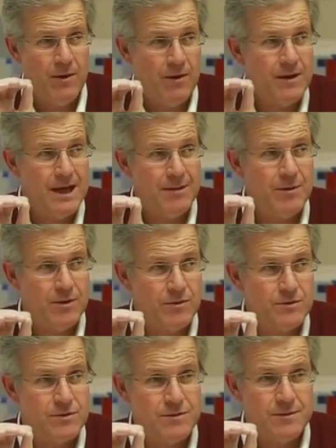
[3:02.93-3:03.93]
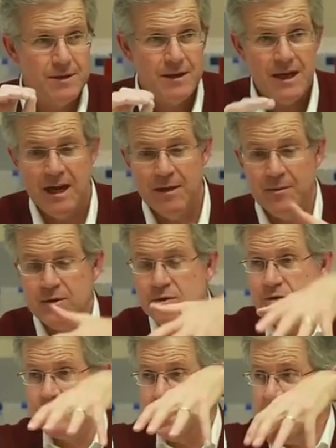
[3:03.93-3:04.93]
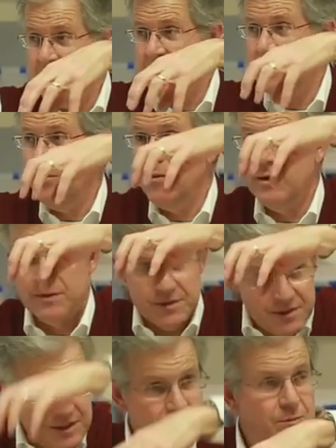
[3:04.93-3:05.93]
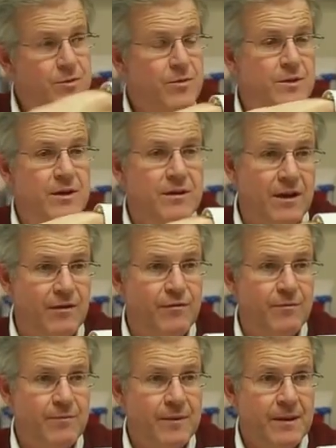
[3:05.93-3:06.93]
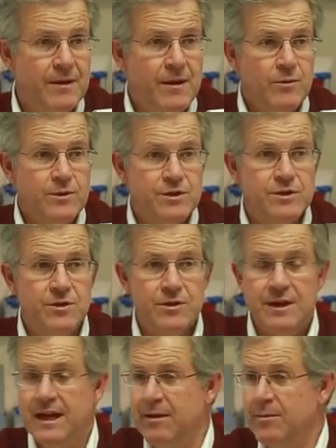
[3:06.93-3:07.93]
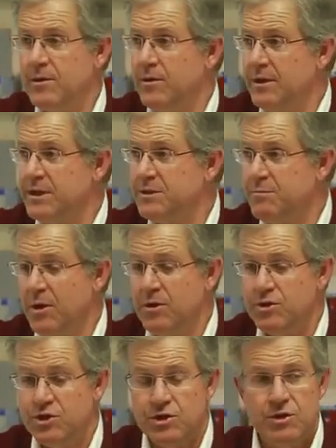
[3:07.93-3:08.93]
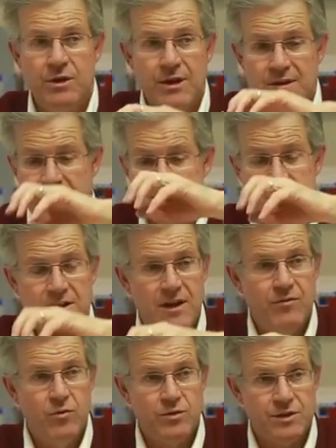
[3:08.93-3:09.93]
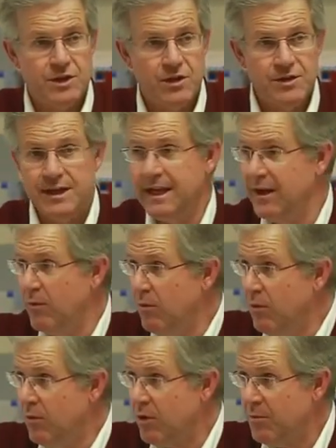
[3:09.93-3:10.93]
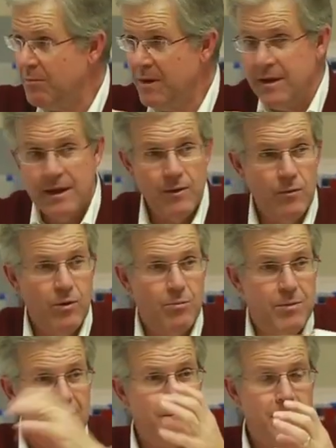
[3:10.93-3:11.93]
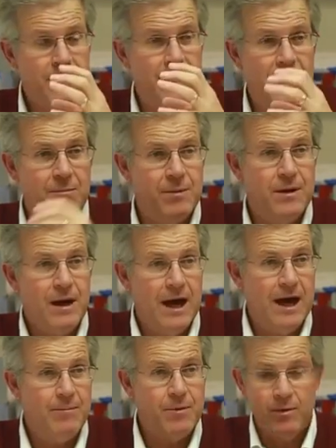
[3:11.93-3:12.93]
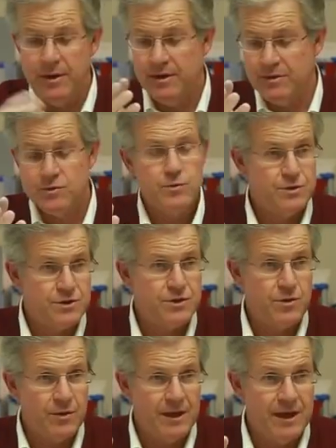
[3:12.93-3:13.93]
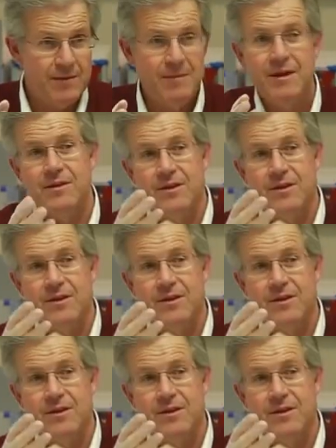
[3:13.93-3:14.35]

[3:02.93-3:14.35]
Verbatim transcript: around chemicals. Chemicals can and will seep through the glove. With certain chemical exposure, this glove will start to get warm, it will bubble up, operators will scream,